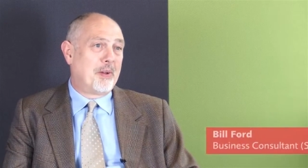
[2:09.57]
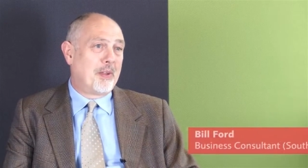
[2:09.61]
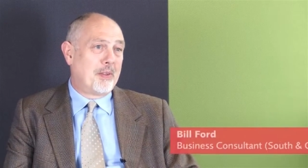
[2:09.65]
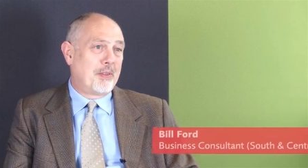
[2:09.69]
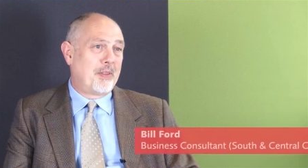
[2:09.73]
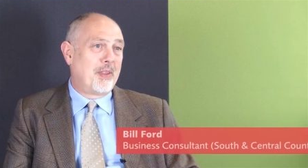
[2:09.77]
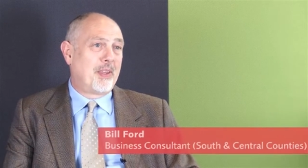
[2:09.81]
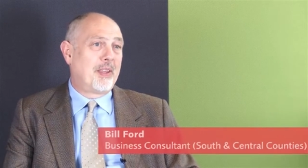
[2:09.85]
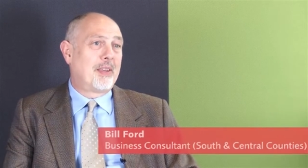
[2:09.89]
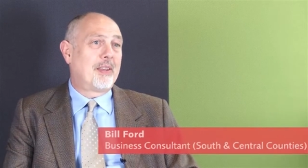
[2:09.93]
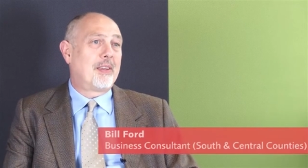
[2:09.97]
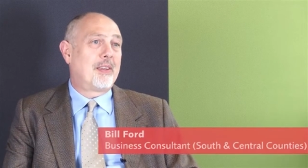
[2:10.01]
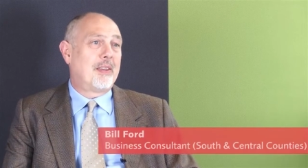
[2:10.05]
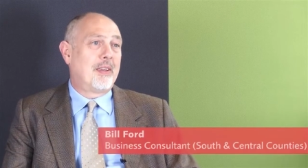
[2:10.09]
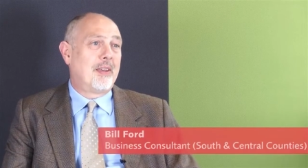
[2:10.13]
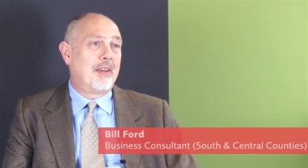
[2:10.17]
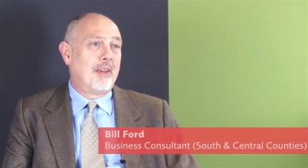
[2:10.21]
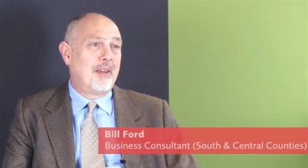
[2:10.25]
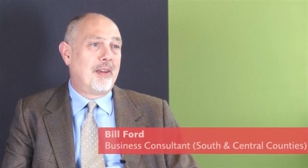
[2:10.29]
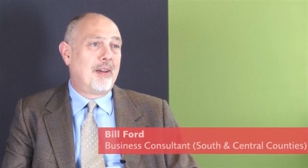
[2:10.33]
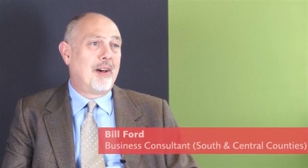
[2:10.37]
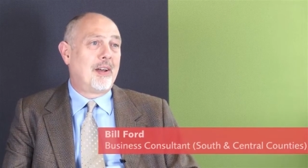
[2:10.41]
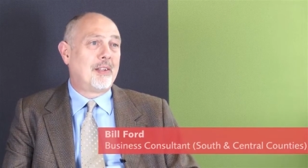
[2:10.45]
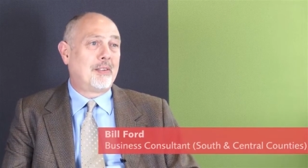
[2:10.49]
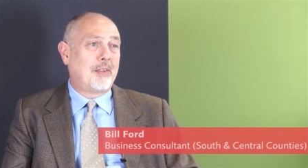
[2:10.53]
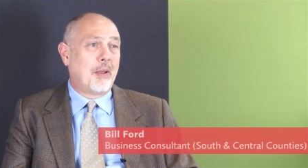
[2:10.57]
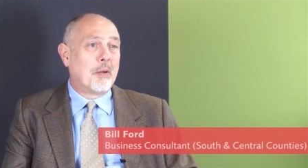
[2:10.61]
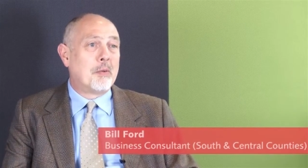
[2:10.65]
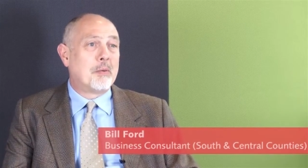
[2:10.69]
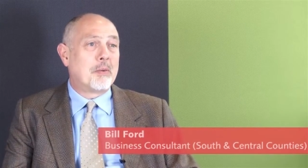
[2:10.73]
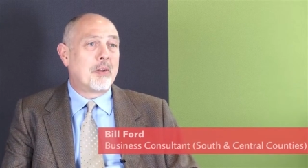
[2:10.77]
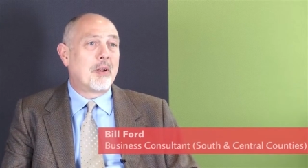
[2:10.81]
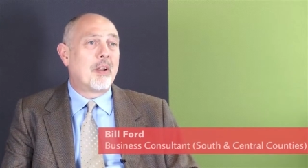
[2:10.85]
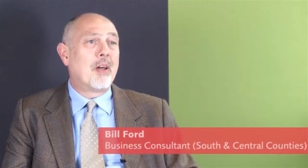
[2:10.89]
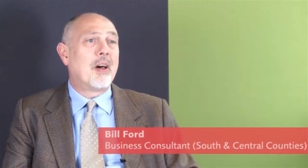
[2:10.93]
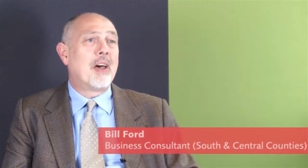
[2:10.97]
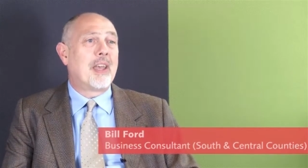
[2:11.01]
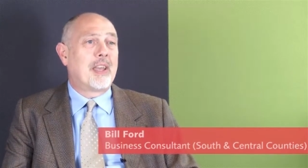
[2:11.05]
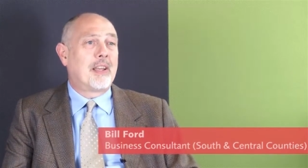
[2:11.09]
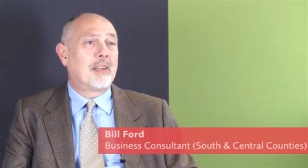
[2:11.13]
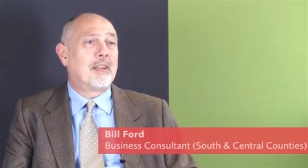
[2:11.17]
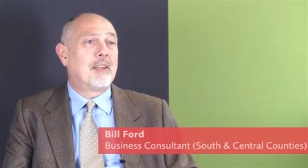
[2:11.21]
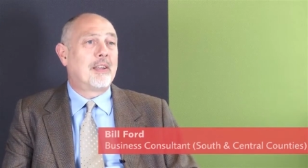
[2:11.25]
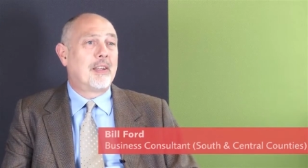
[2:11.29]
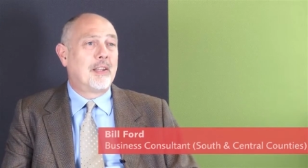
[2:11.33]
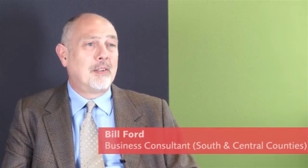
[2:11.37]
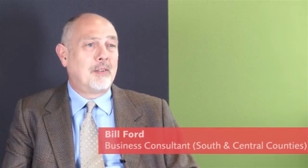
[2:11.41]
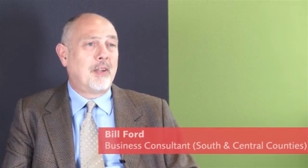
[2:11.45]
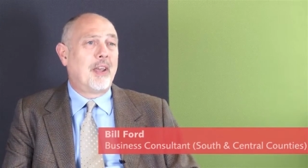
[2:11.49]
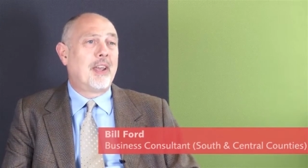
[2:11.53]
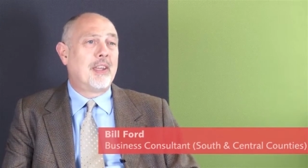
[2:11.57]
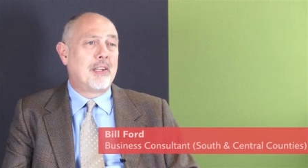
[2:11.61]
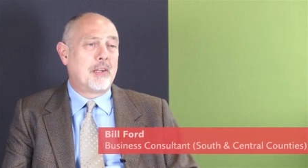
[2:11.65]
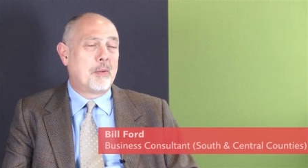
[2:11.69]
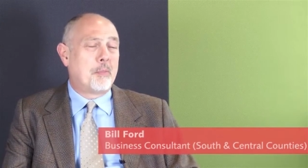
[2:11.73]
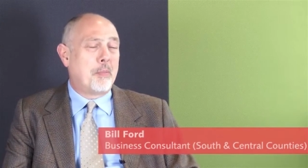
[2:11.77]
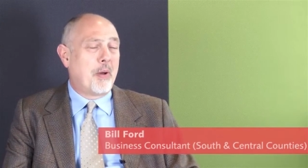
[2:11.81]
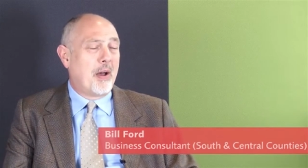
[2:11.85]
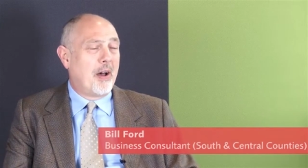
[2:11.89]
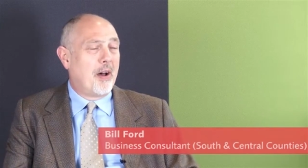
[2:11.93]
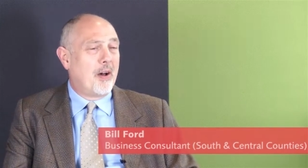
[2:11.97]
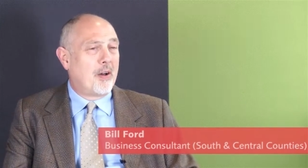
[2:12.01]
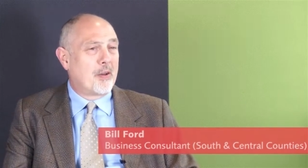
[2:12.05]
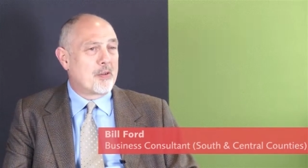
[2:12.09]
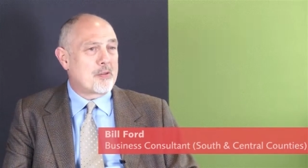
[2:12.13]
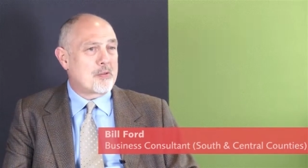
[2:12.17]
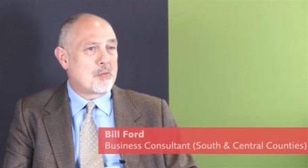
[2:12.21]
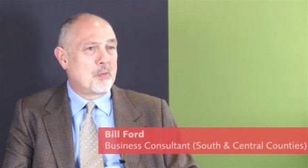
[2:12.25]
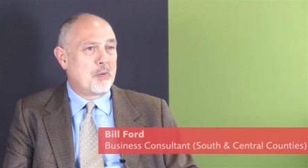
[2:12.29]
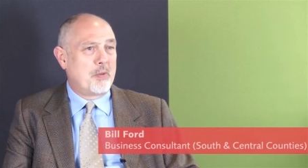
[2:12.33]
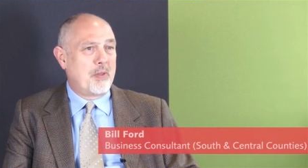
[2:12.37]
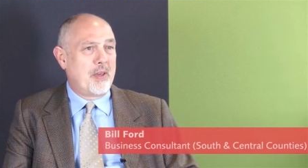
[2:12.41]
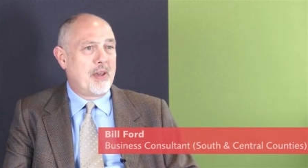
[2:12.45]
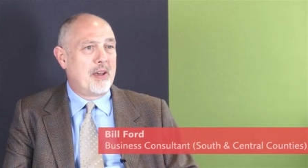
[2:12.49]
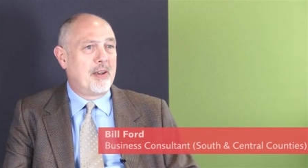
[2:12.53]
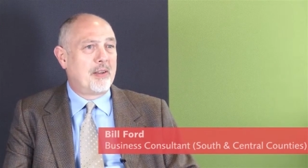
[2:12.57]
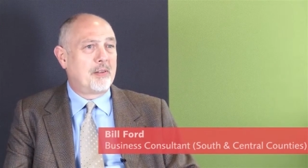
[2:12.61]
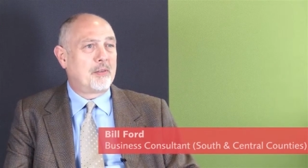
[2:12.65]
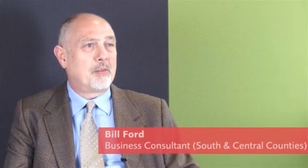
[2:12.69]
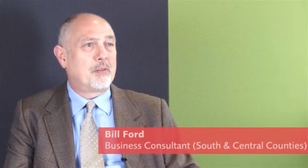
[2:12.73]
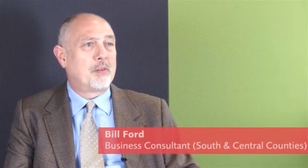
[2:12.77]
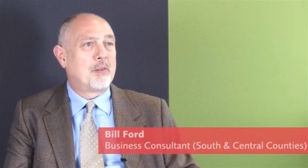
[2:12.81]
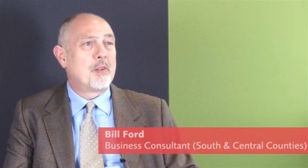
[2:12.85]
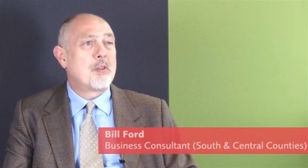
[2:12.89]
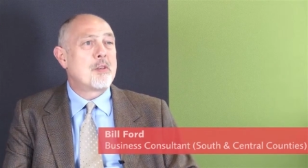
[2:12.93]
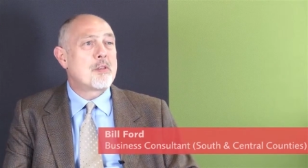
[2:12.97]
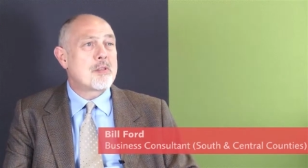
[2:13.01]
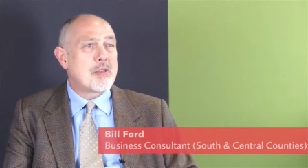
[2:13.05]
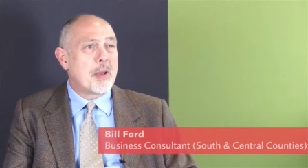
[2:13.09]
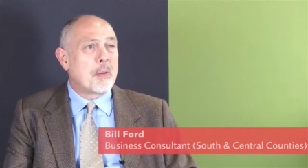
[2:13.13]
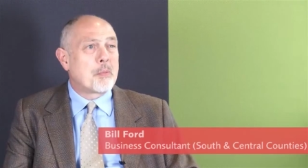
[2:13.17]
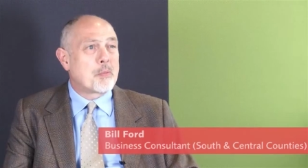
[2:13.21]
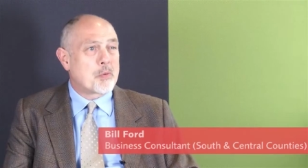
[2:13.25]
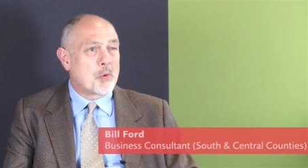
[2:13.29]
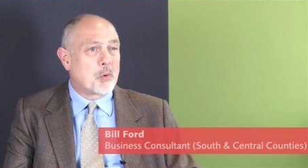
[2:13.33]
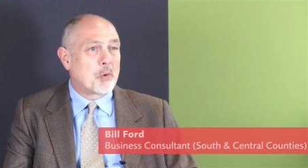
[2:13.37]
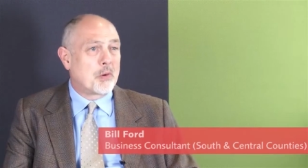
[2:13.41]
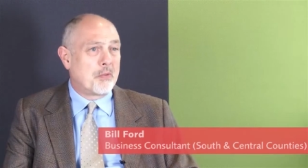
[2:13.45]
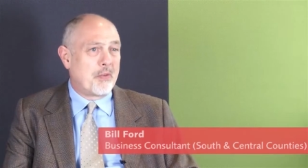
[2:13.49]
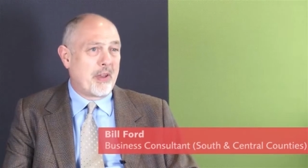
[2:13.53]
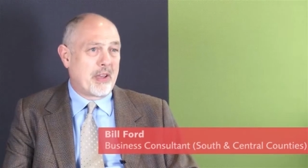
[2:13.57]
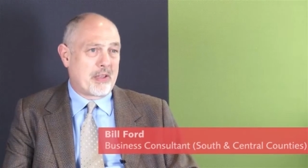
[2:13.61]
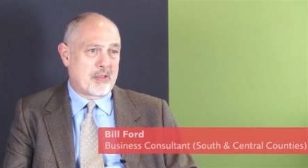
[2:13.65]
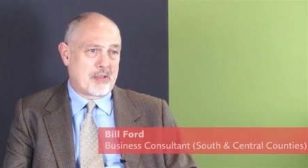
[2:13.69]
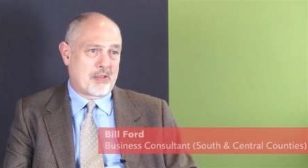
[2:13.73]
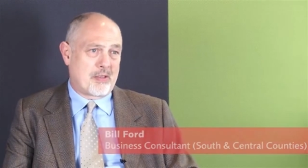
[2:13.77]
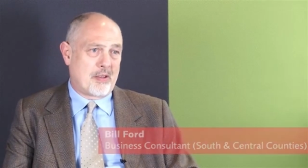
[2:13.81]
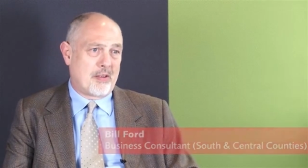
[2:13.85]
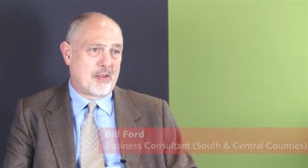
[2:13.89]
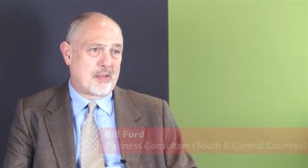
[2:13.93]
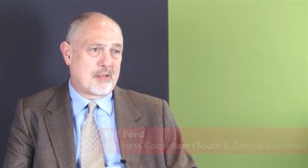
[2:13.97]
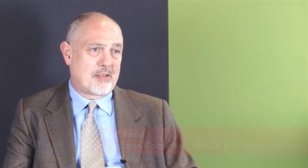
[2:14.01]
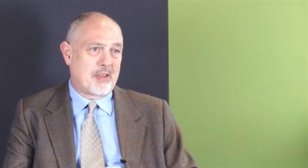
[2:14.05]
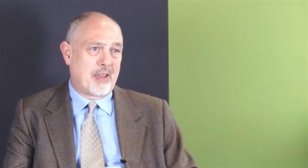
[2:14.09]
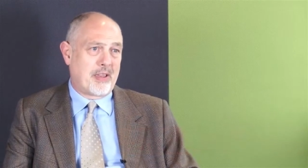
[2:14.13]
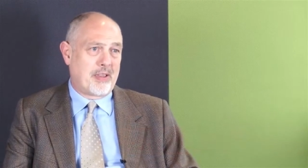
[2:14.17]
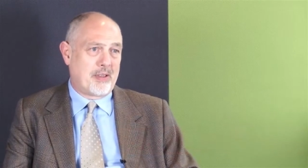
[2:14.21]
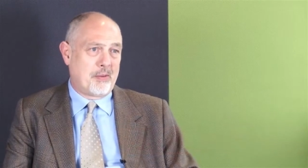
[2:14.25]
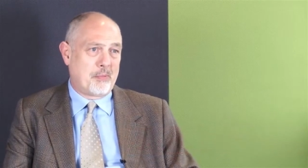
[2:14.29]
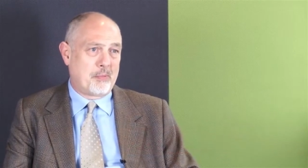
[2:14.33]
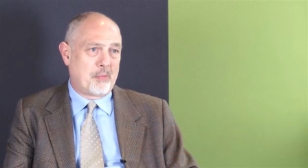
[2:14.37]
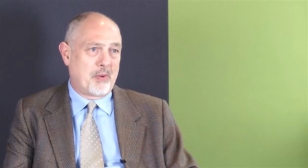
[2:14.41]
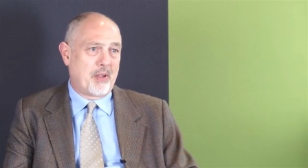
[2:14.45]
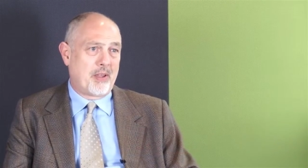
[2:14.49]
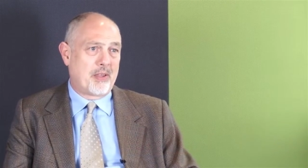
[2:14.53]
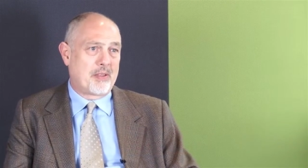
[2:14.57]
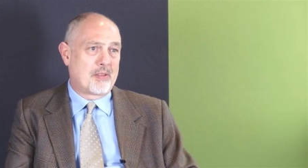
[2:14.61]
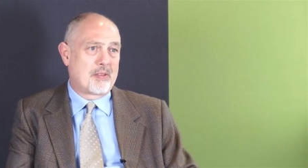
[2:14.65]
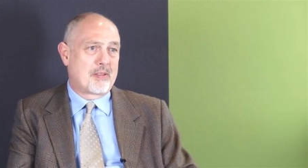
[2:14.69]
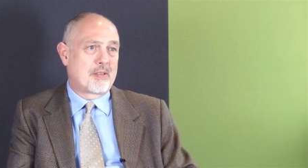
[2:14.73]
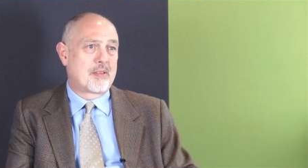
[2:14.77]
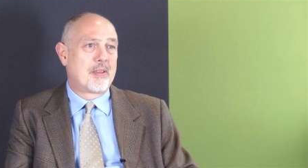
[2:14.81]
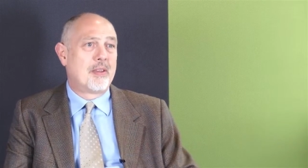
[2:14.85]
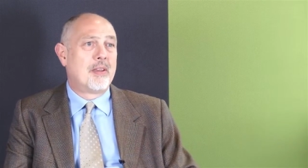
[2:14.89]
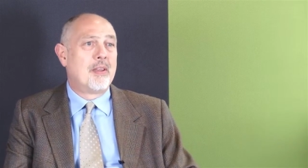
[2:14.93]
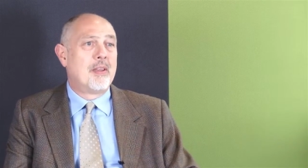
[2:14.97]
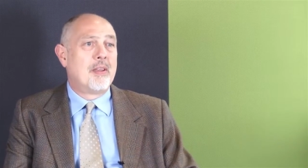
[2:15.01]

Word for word: I think uh, I don't like a day to pass without some sort of exercise taking place.